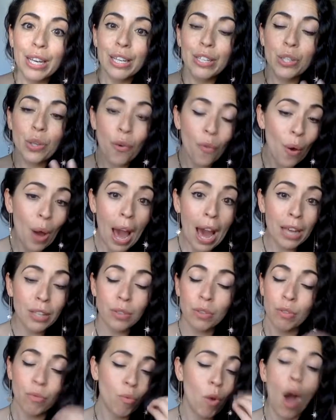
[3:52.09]
So
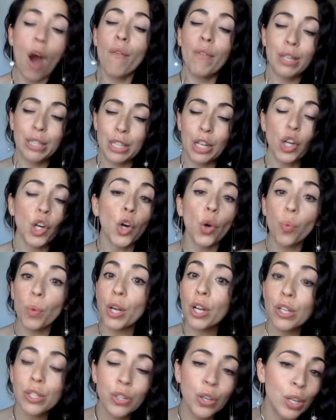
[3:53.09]
obviously,
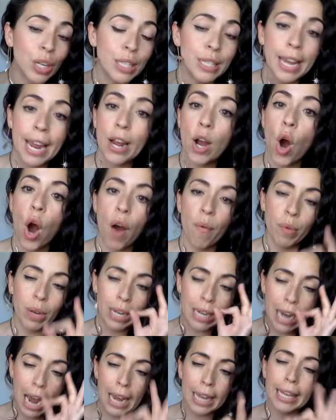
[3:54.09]
career is going to take off.
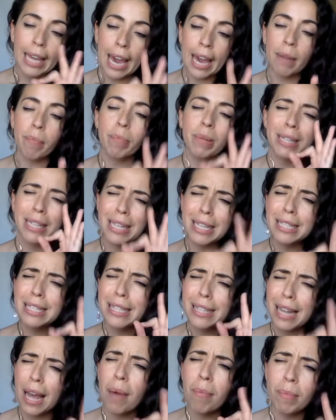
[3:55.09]
And again, please
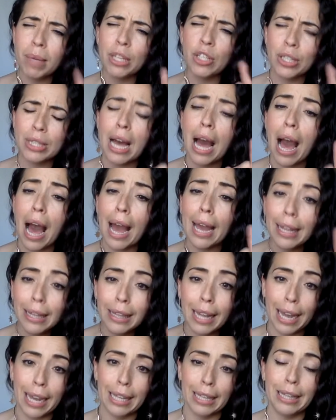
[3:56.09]
let me just
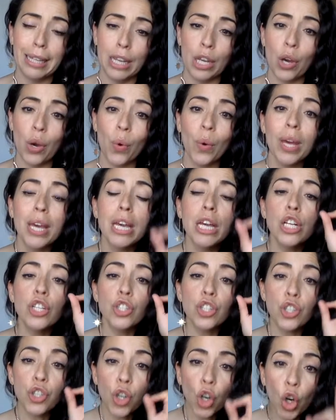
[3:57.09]
highlight, Leo,
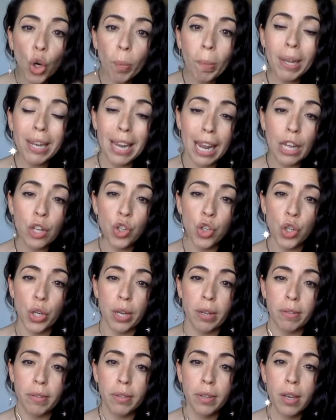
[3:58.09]

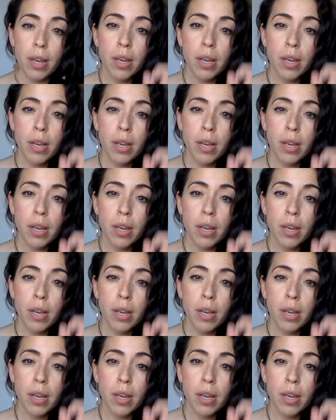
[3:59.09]
determination,